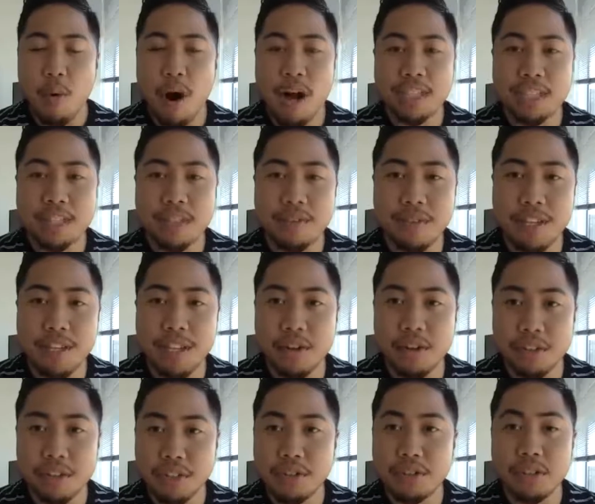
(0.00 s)
I watched the
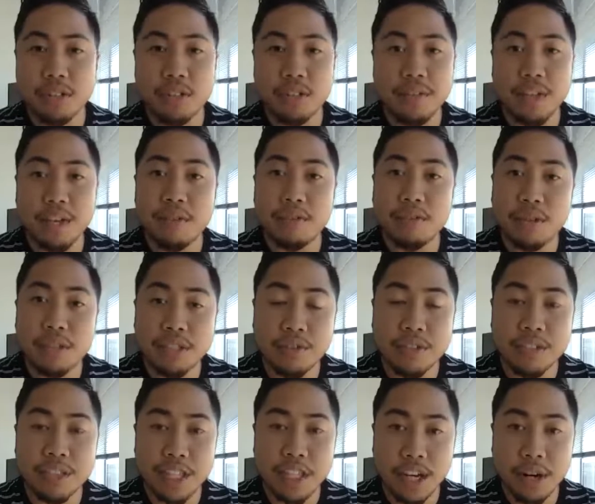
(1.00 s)
video. It was a YouTube video of
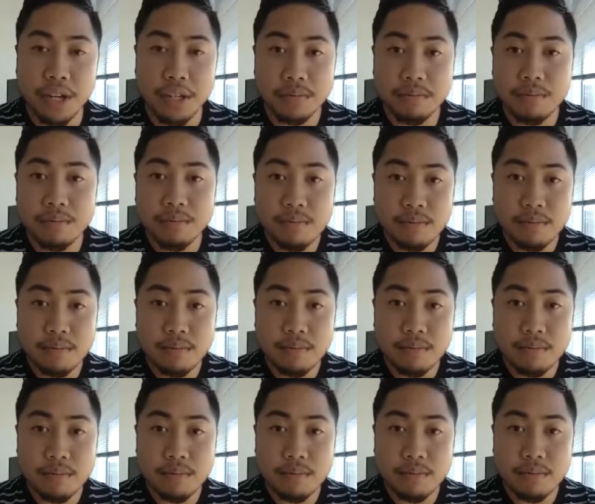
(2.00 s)
Christopher Terry.
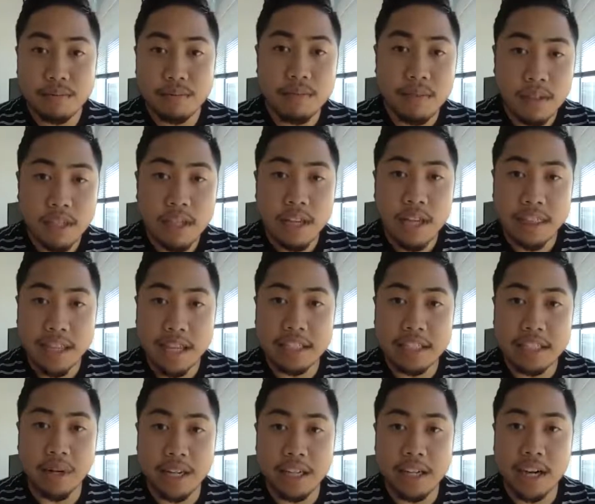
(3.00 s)
And
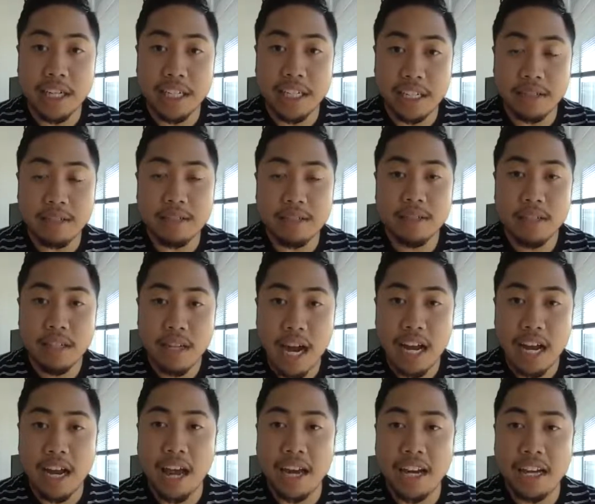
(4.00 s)
that's when I got in.
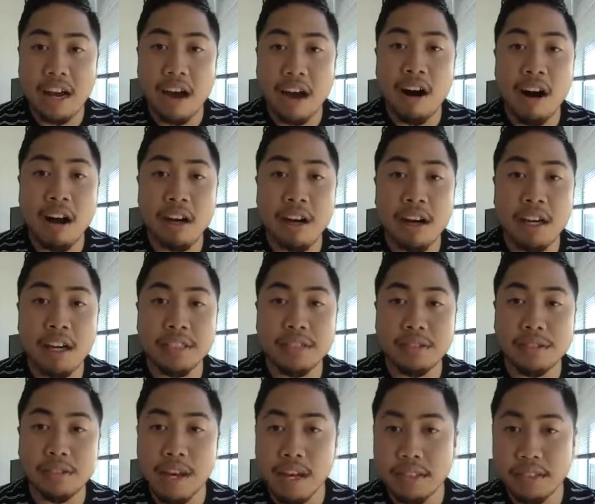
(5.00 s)
I got in August
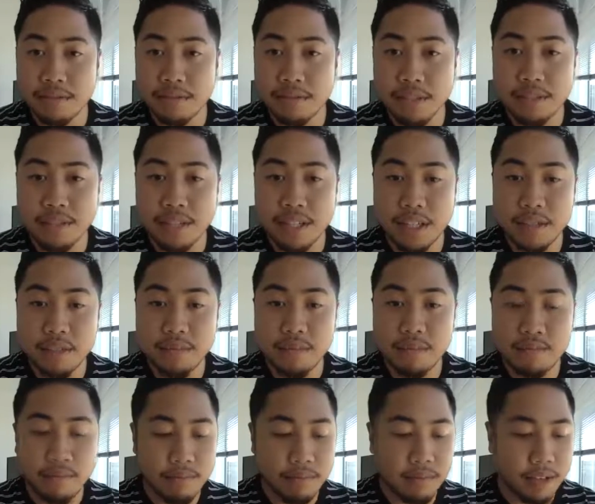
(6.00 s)
of 2015.
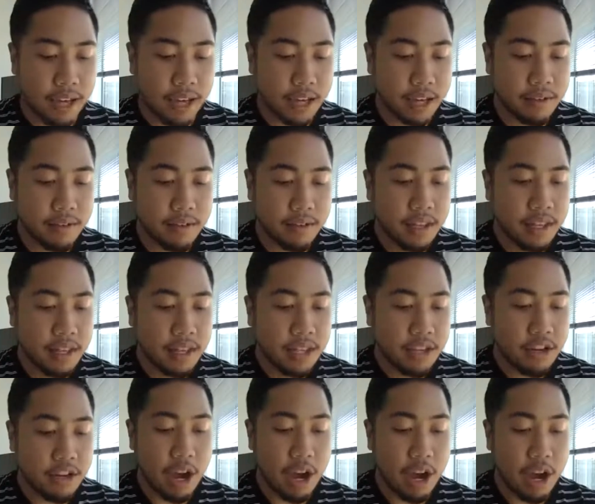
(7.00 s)
Okay.
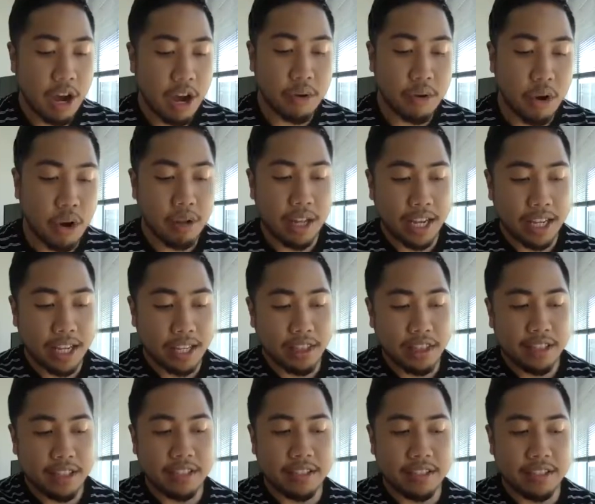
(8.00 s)
You know, I'm not like
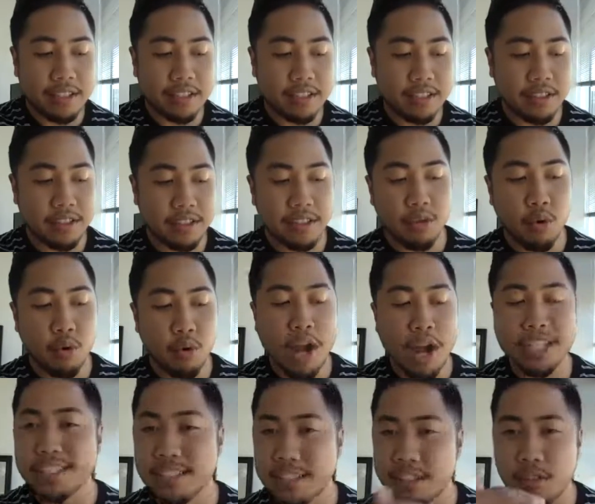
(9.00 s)
the
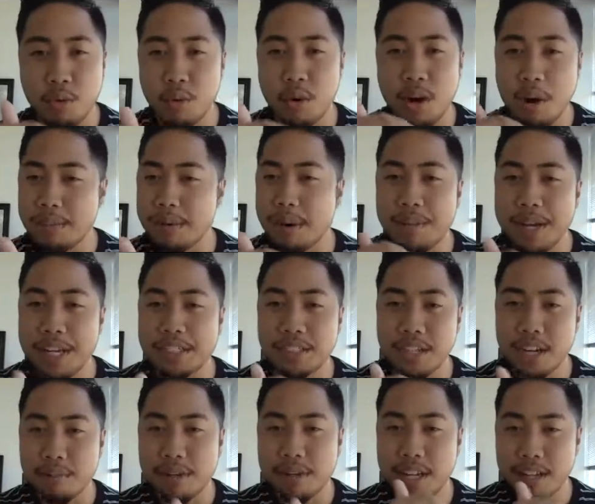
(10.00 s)
questions, don't worry, I'm gonna
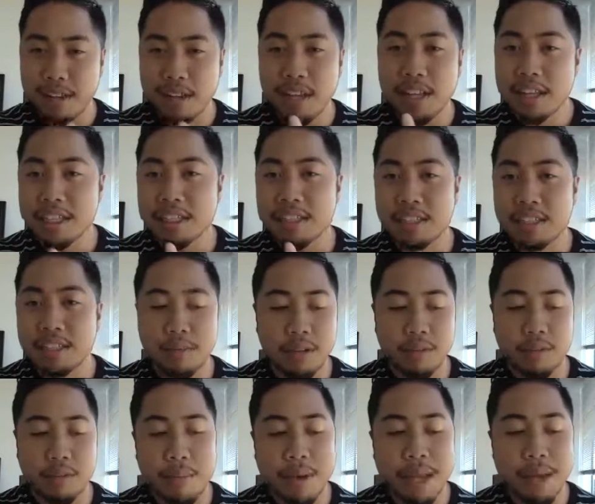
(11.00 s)
make sure this is
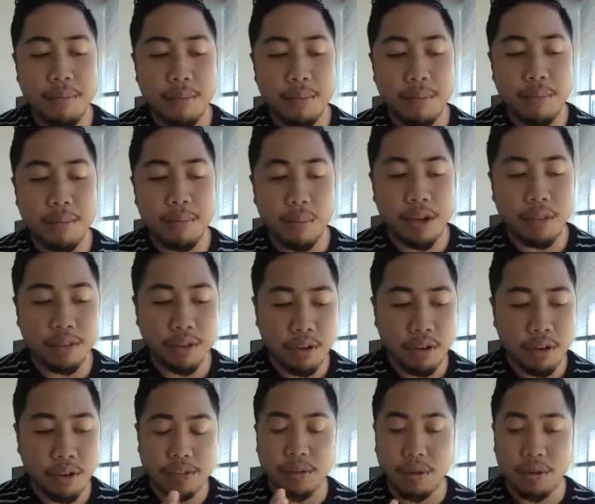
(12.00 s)
the main point though,
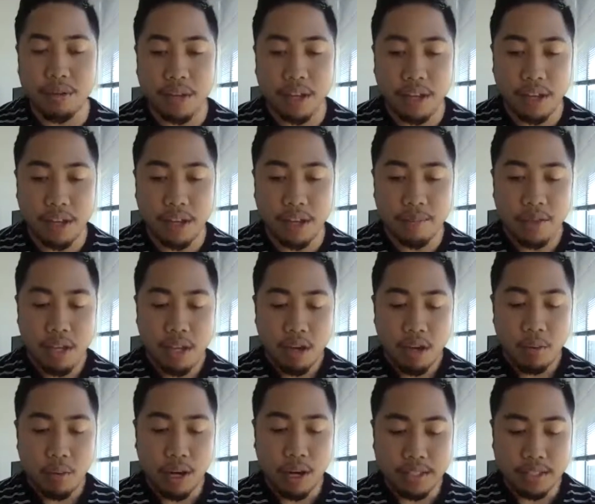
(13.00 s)
of this whole thing
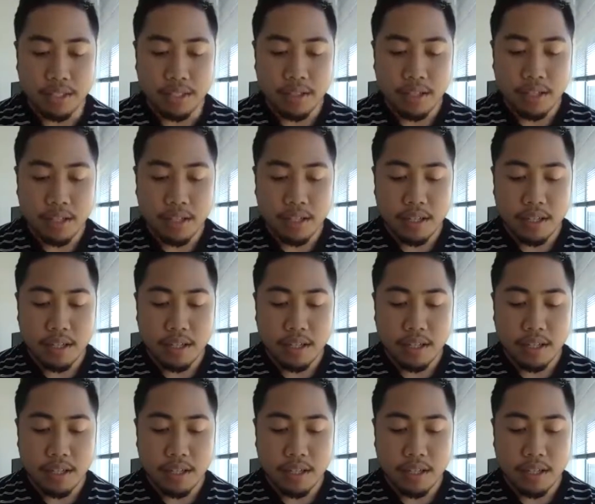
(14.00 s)
was